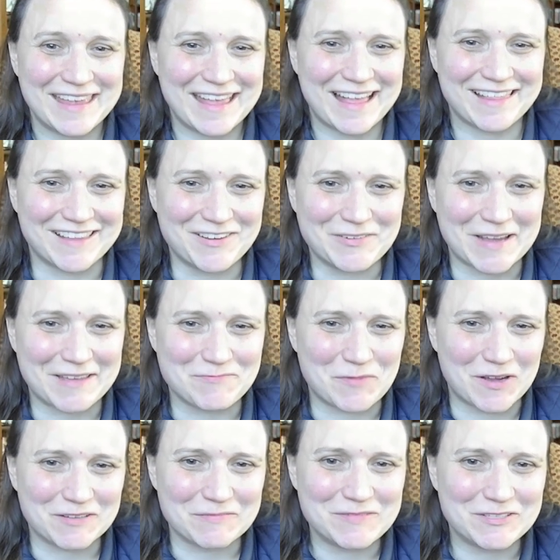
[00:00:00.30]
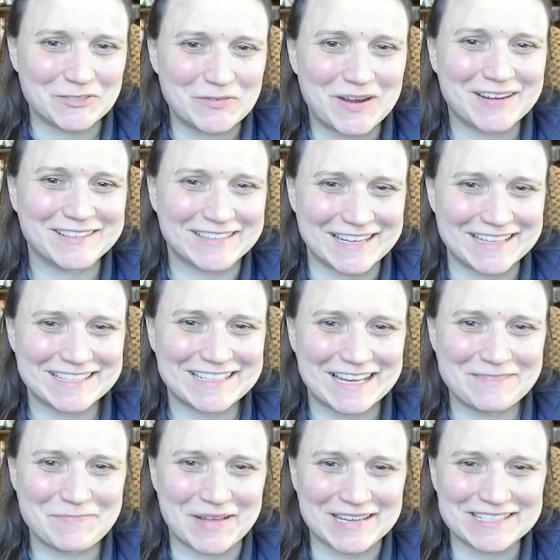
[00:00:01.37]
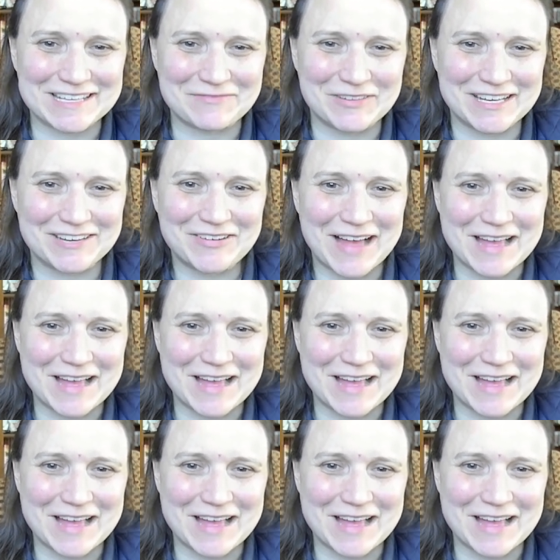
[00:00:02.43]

Hello and welcome to our latest unboxing video.